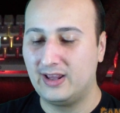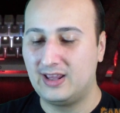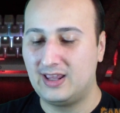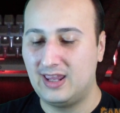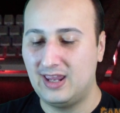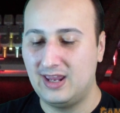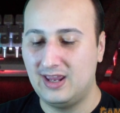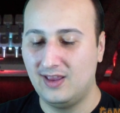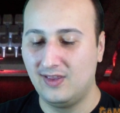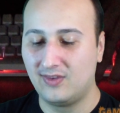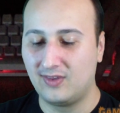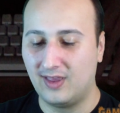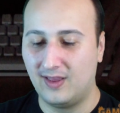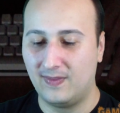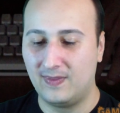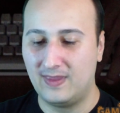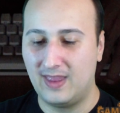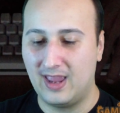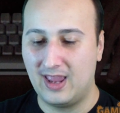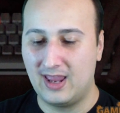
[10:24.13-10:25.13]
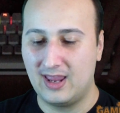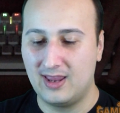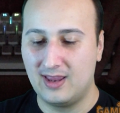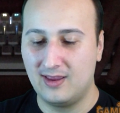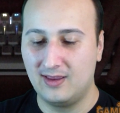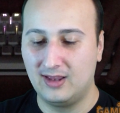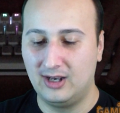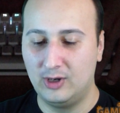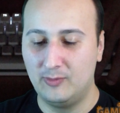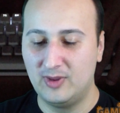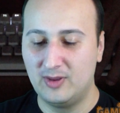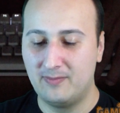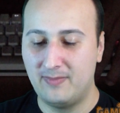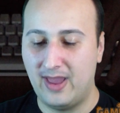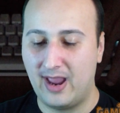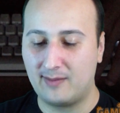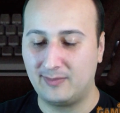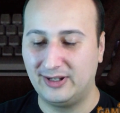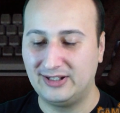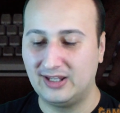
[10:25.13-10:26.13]
keys and a aluminum
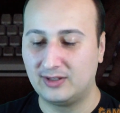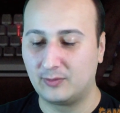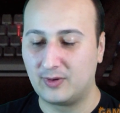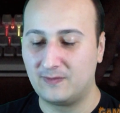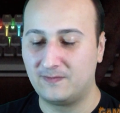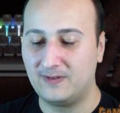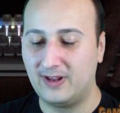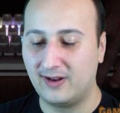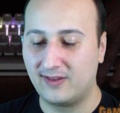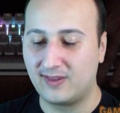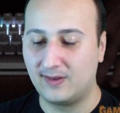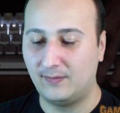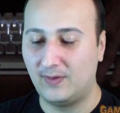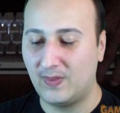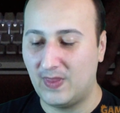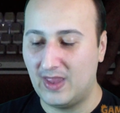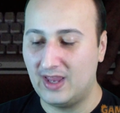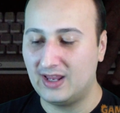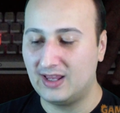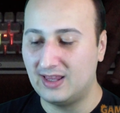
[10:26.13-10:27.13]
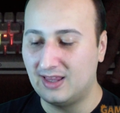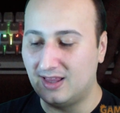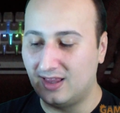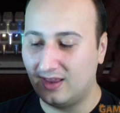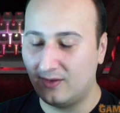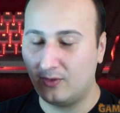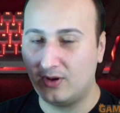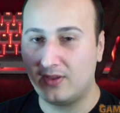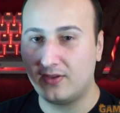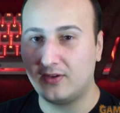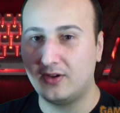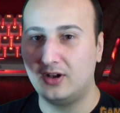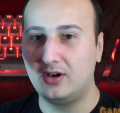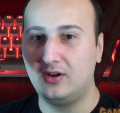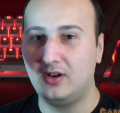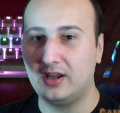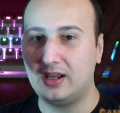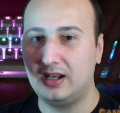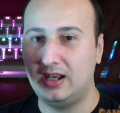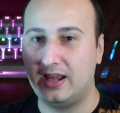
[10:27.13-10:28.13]
backplate that reflects everything is going
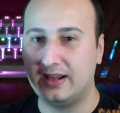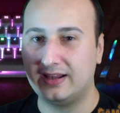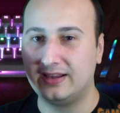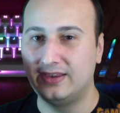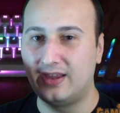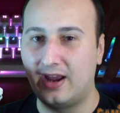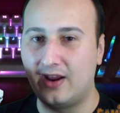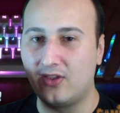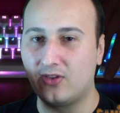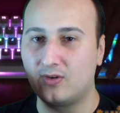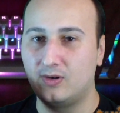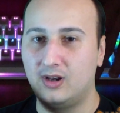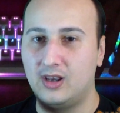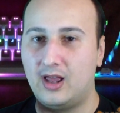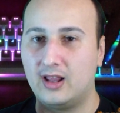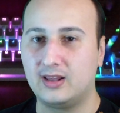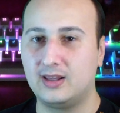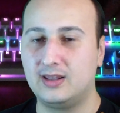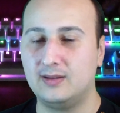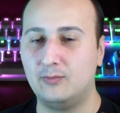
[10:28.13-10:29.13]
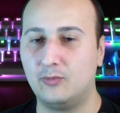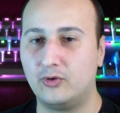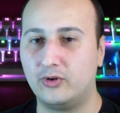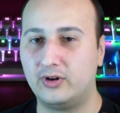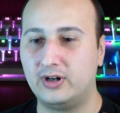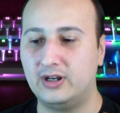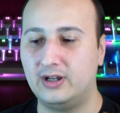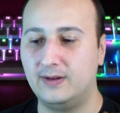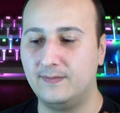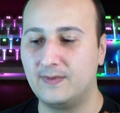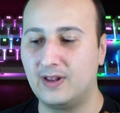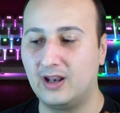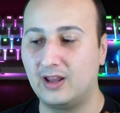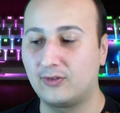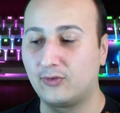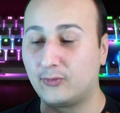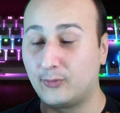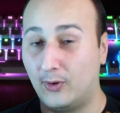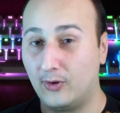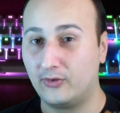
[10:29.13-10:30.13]
to look a lot nicer, a lot
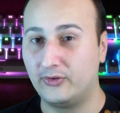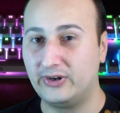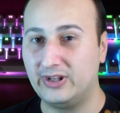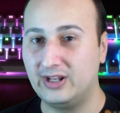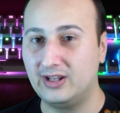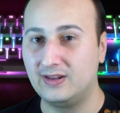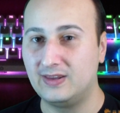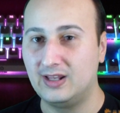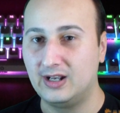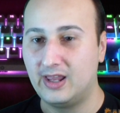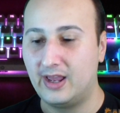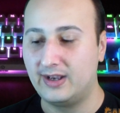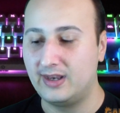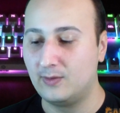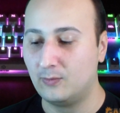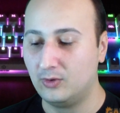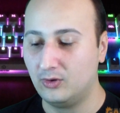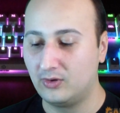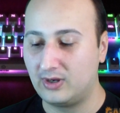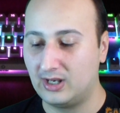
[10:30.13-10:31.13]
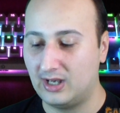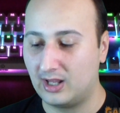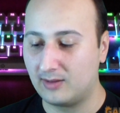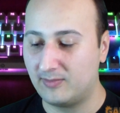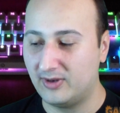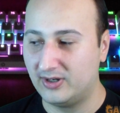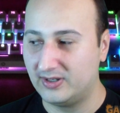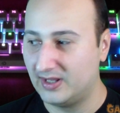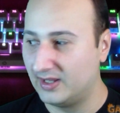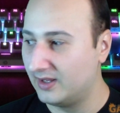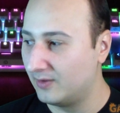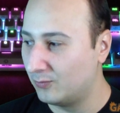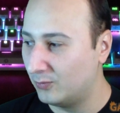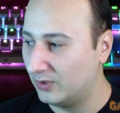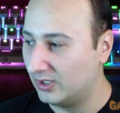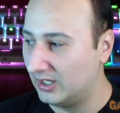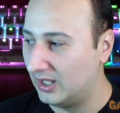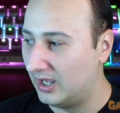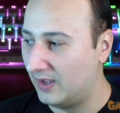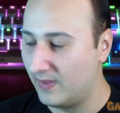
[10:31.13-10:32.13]
stronger. The lighting will look a lot better than it
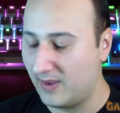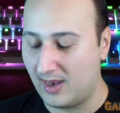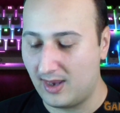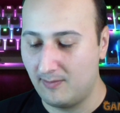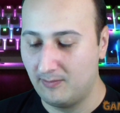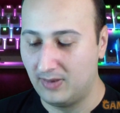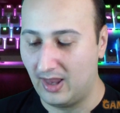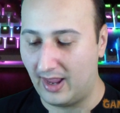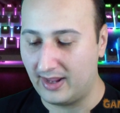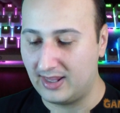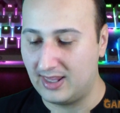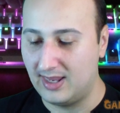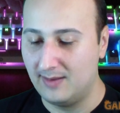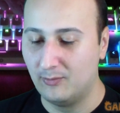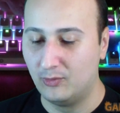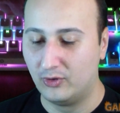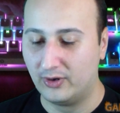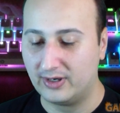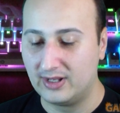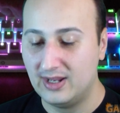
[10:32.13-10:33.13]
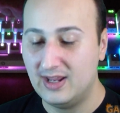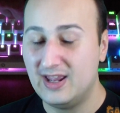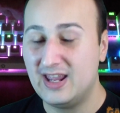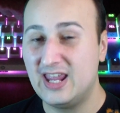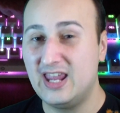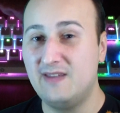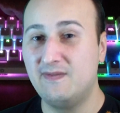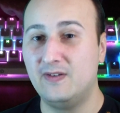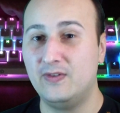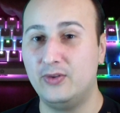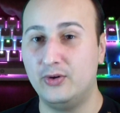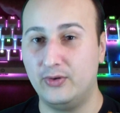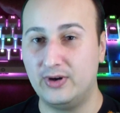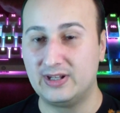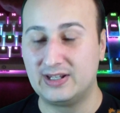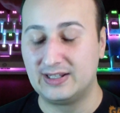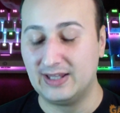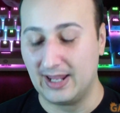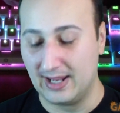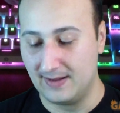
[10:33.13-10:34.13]
will on a black keyboard, even
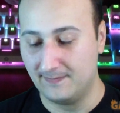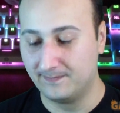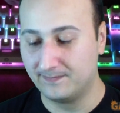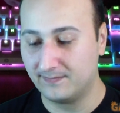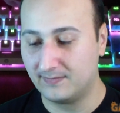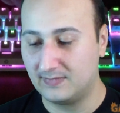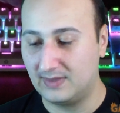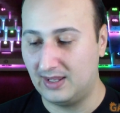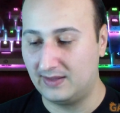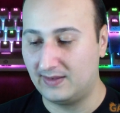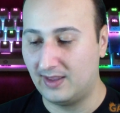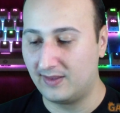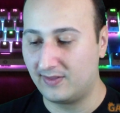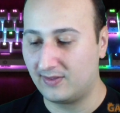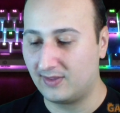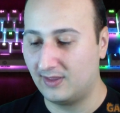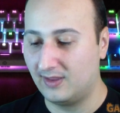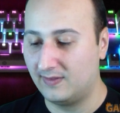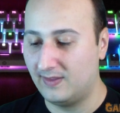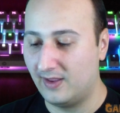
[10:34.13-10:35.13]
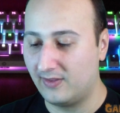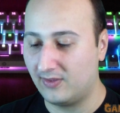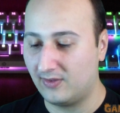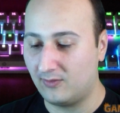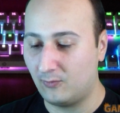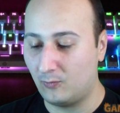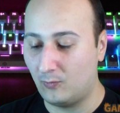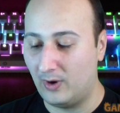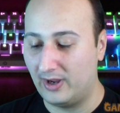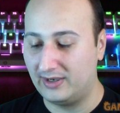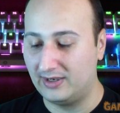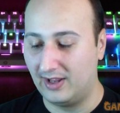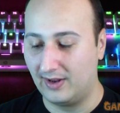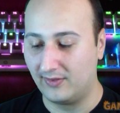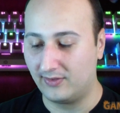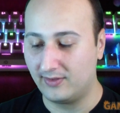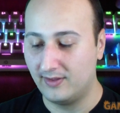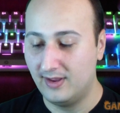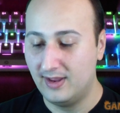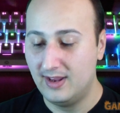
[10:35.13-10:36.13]
during the day, and that's quite
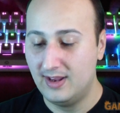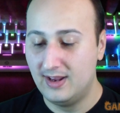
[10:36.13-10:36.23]
nice.